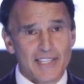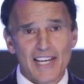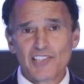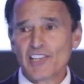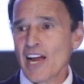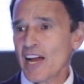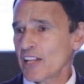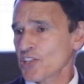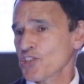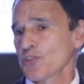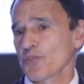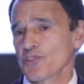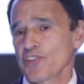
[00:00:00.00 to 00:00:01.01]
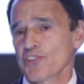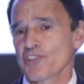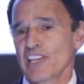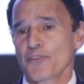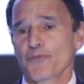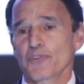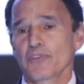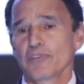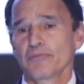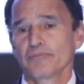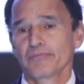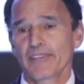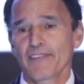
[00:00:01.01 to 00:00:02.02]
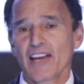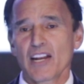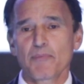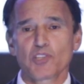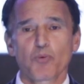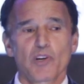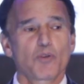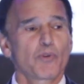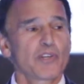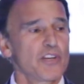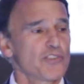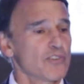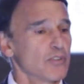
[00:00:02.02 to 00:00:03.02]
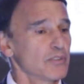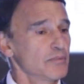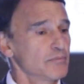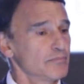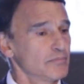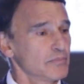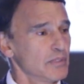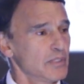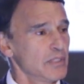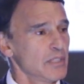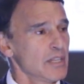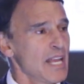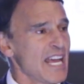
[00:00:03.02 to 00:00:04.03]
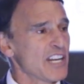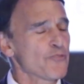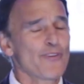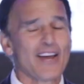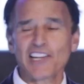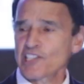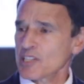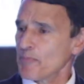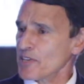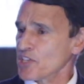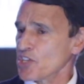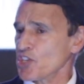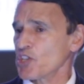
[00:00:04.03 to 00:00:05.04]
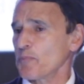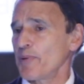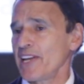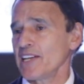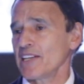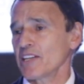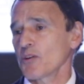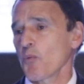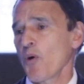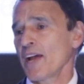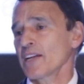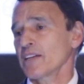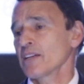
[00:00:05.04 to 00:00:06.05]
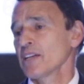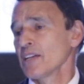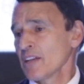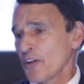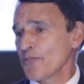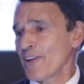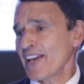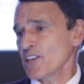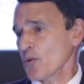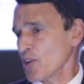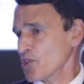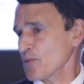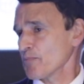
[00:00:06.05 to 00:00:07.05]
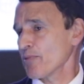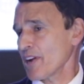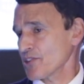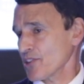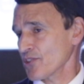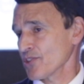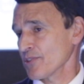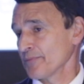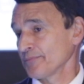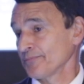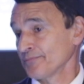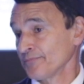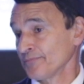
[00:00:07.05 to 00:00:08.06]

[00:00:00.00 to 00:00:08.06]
He takes college students at Stanford. They've got to be 21 years old. And he invites them to participate in a wine evaluation process.